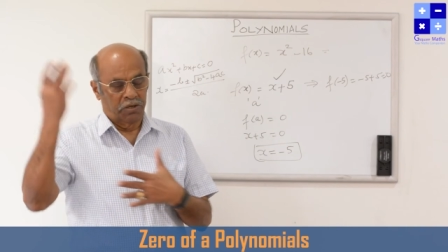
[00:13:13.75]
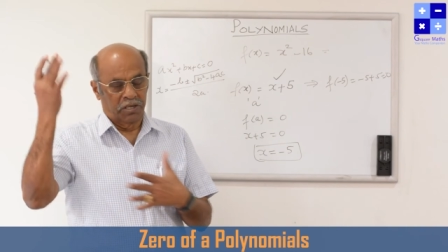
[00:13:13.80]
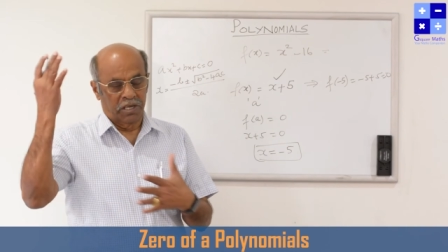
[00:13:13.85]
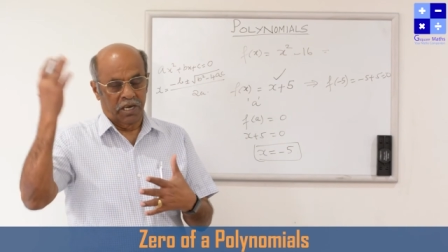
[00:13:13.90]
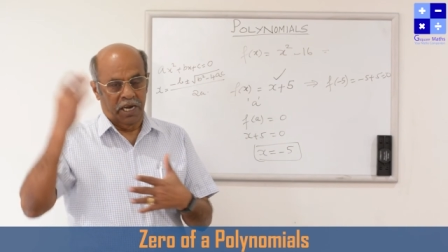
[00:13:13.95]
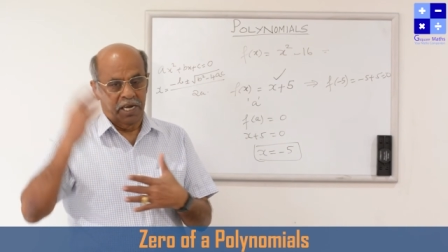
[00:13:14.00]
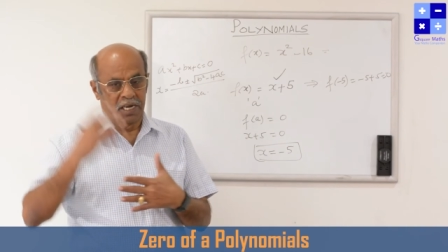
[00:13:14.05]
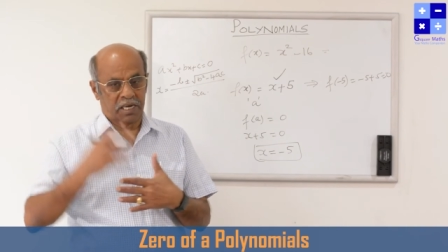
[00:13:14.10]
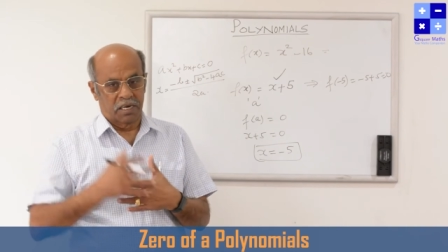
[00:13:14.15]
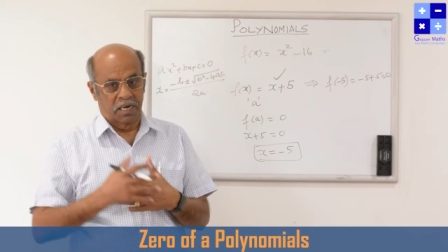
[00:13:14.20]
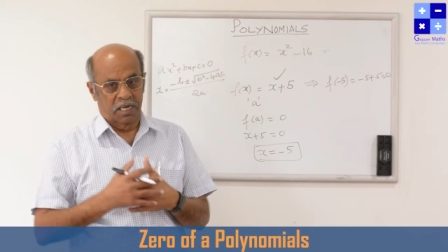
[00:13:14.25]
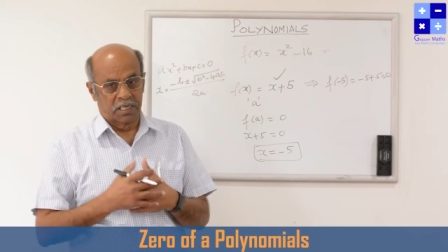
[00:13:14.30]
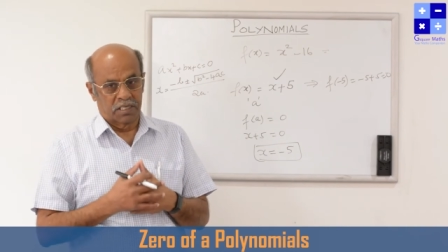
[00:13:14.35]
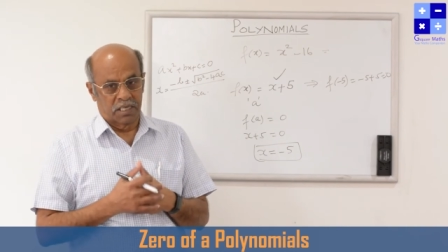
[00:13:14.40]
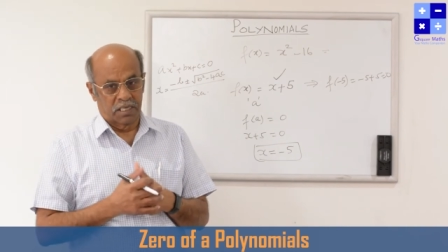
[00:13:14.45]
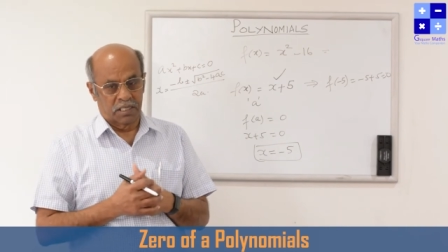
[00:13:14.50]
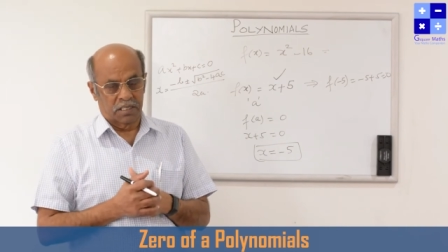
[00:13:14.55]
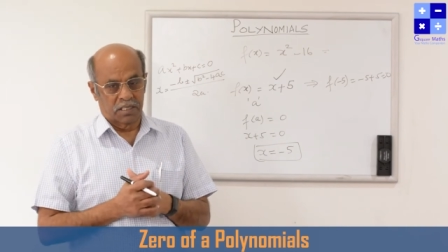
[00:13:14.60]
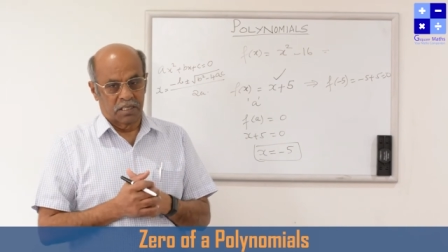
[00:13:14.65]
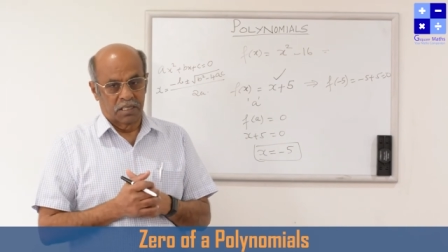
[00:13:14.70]
to the higher
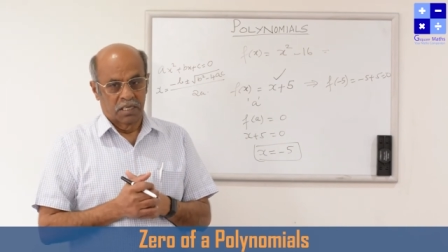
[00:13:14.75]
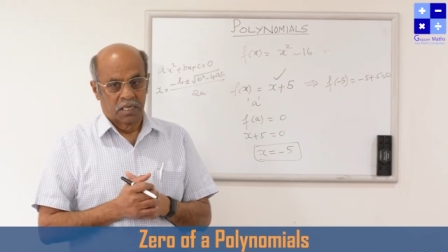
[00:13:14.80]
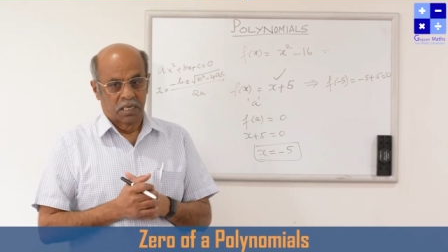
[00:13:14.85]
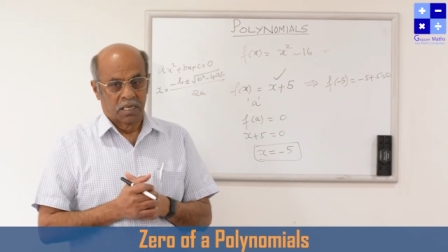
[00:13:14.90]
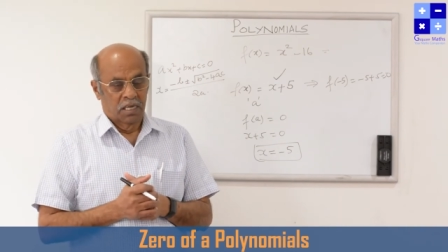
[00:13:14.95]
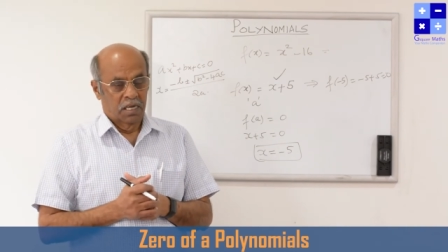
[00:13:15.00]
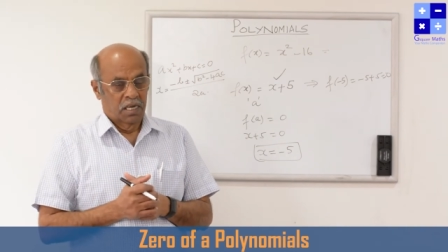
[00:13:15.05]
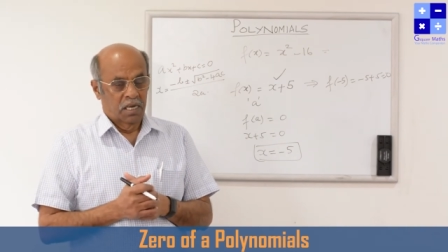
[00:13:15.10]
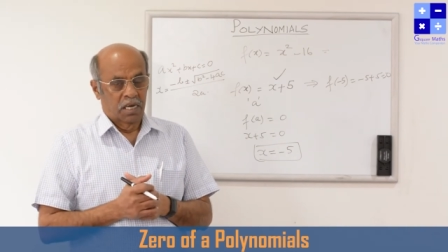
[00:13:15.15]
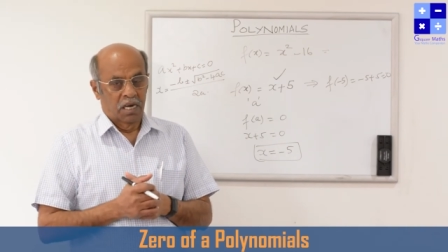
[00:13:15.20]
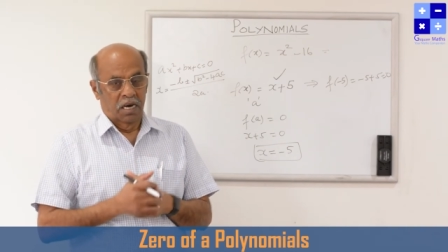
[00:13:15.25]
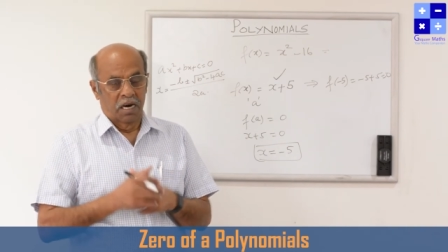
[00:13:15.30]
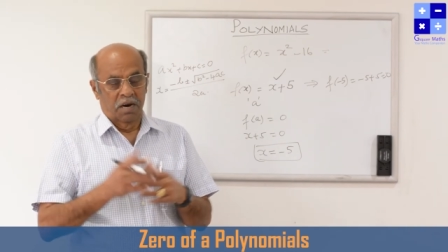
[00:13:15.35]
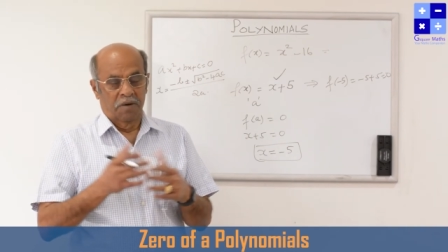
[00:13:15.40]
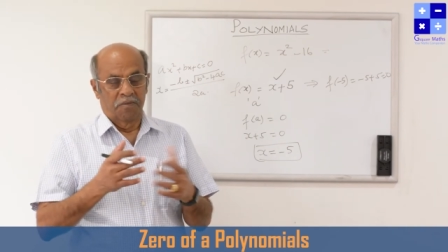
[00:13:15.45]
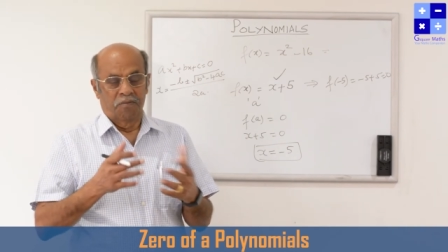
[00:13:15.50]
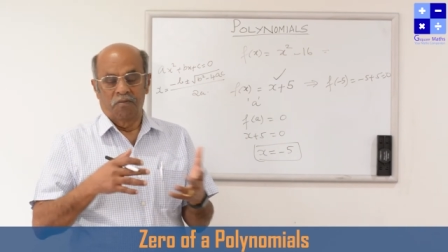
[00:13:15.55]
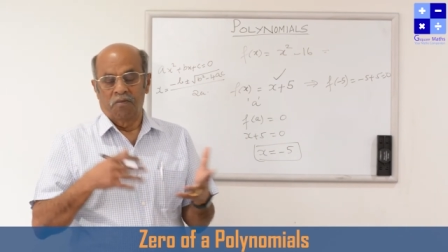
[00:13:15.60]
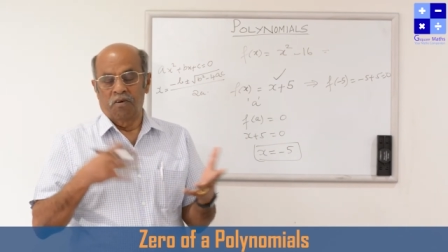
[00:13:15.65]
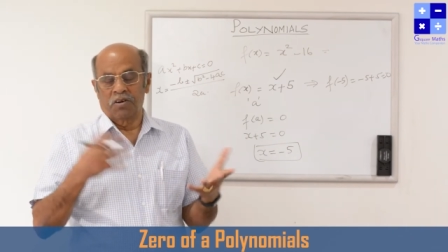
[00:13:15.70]
classes,
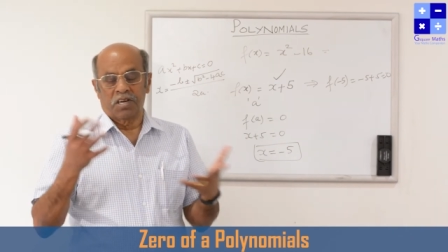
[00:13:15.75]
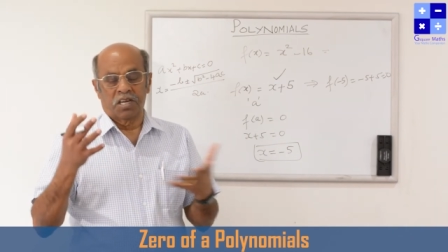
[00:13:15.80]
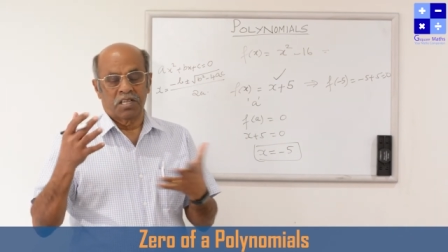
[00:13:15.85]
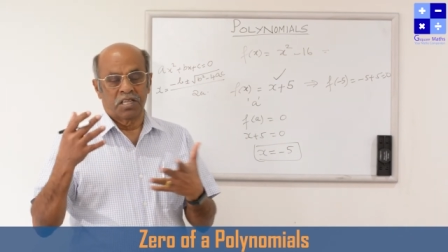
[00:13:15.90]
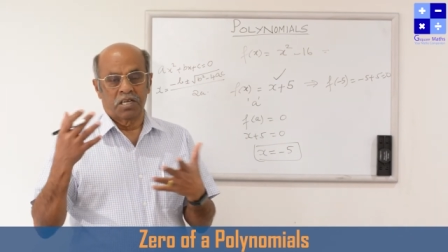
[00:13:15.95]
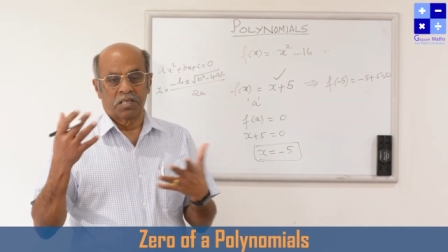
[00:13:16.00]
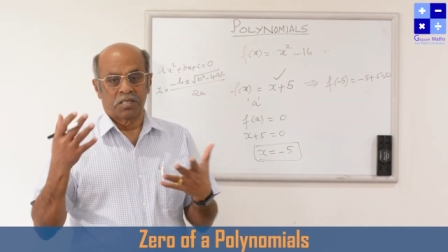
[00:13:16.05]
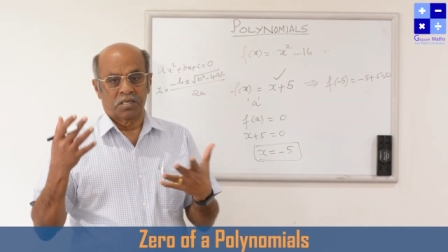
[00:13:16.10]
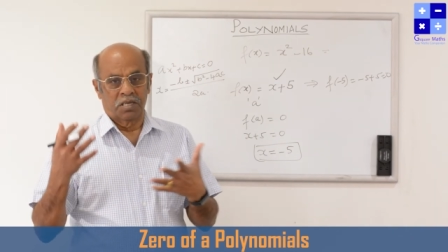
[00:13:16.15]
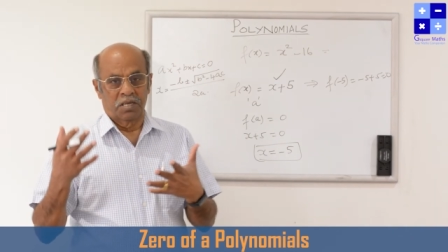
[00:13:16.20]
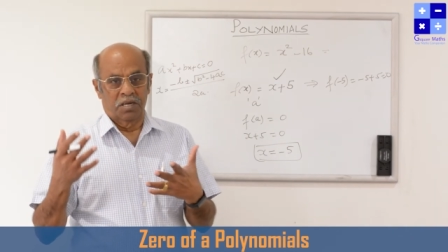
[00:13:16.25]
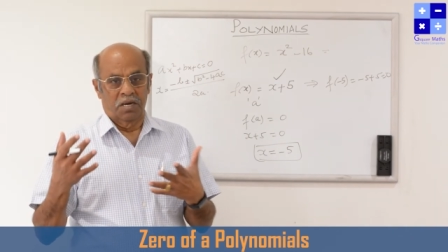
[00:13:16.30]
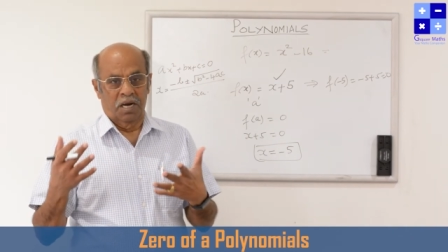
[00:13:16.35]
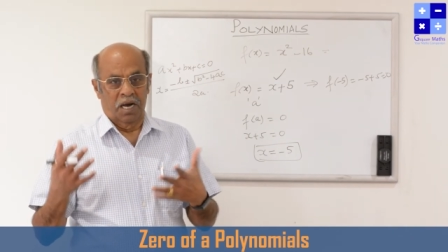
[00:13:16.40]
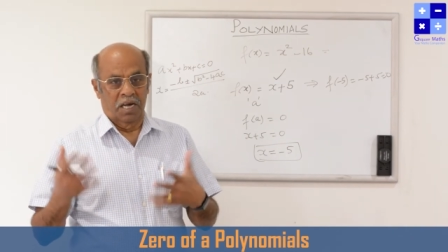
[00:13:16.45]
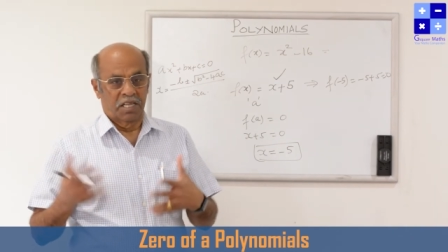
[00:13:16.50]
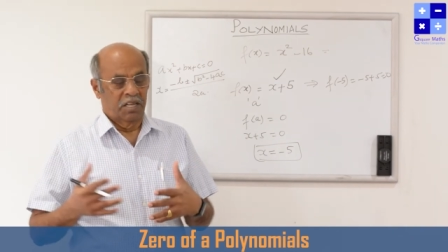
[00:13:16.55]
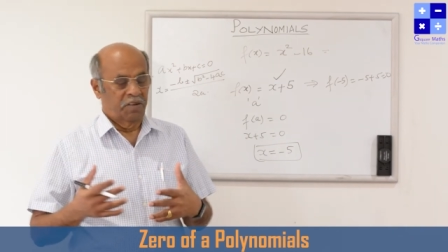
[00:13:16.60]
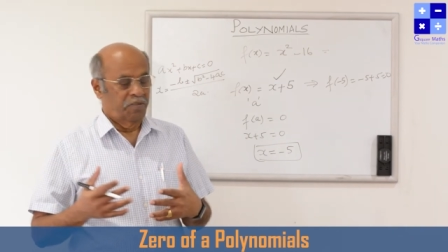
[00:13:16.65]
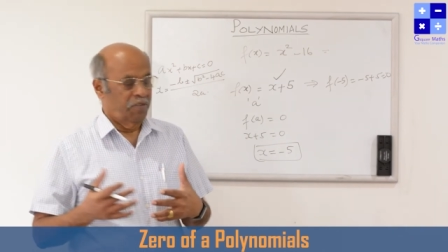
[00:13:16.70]
what are the
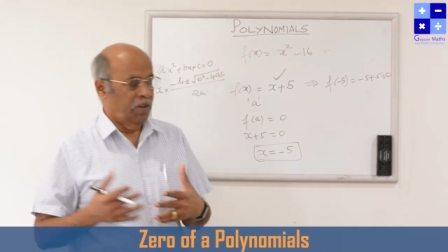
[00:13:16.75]
other